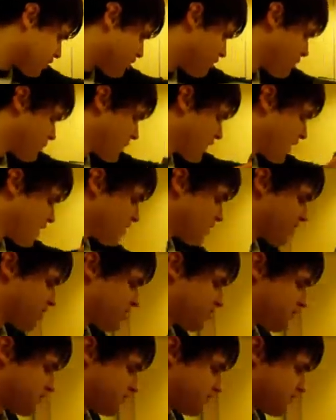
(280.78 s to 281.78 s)
back.
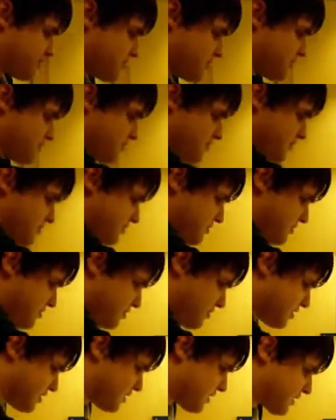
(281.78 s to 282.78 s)

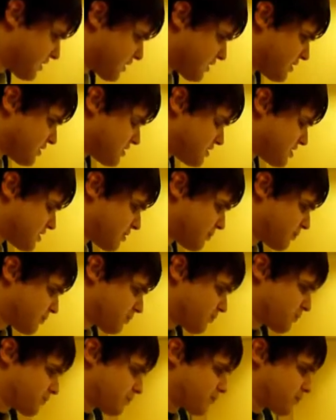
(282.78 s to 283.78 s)
There's the
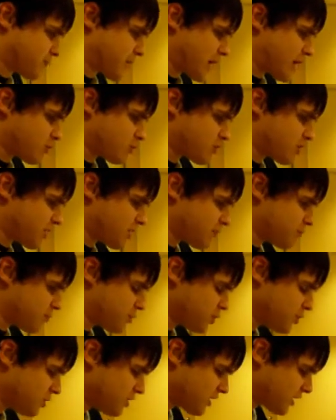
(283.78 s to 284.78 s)
power
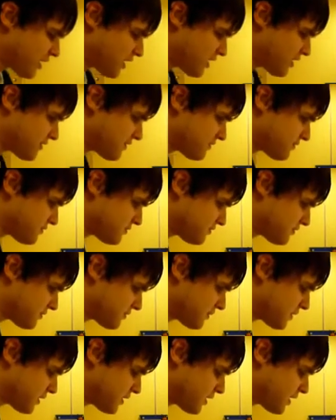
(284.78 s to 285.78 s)
input
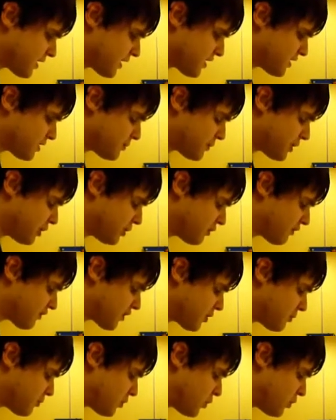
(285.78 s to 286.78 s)
and the
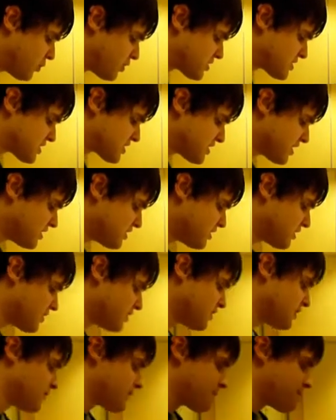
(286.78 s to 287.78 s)
microphone port, as I said,
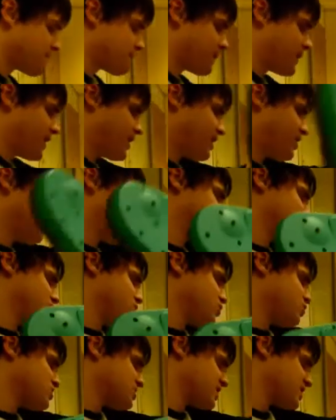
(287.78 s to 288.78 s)
and of
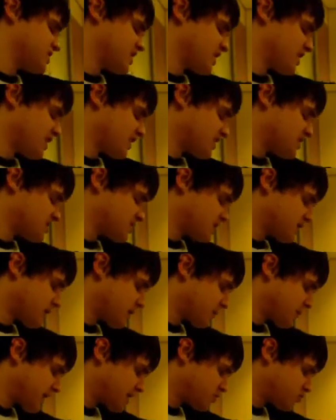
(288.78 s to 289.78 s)
course it has a
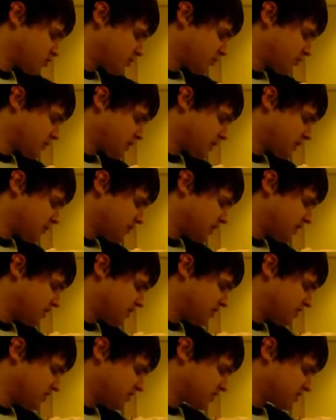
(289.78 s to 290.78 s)
battery compartment.
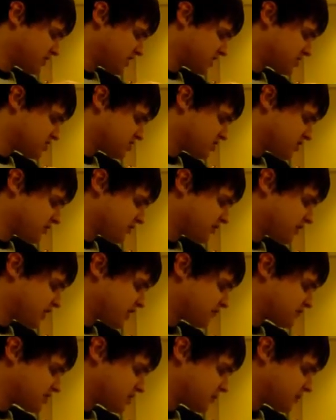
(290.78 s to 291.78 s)
It takes
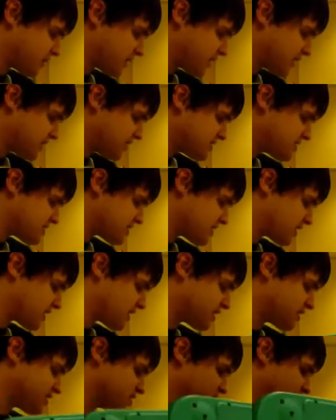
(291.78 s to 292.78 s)
5 AA's,
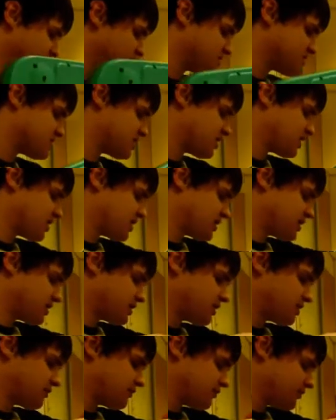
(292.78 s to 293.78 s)
and it's
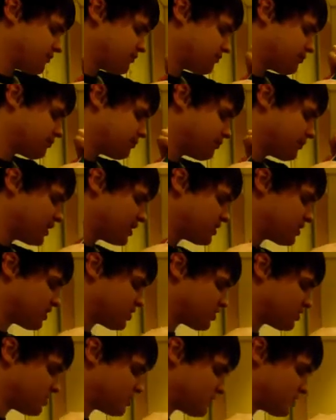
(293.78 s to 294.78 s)
made
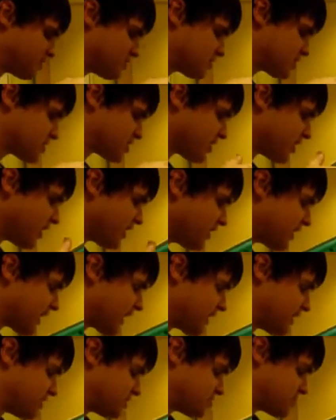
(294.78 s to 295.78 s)
in
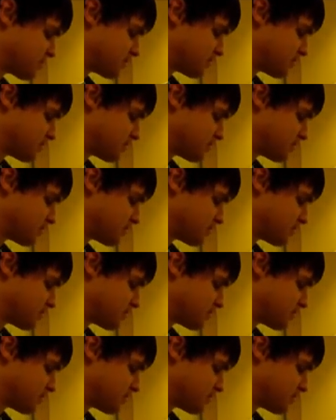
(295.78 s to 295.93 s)
Thailand,